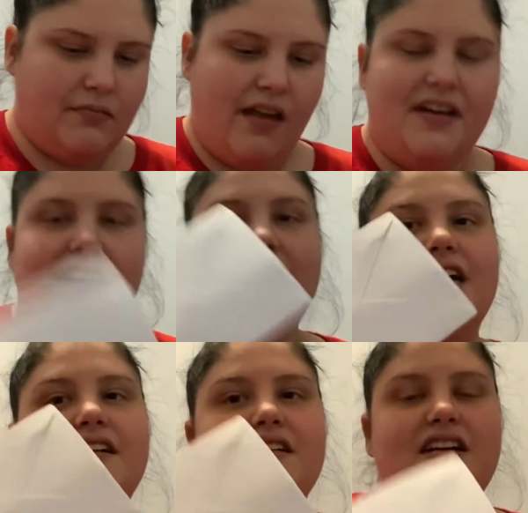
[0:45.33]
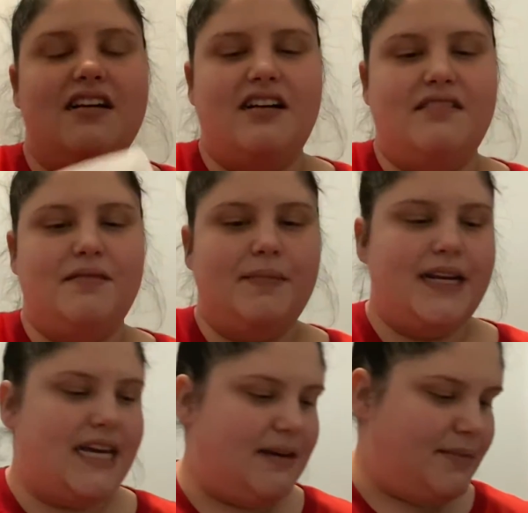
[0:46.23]
And I got a card with my
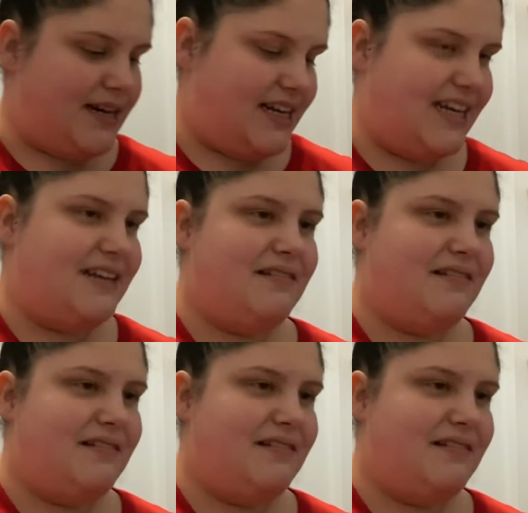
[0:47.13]
name on it.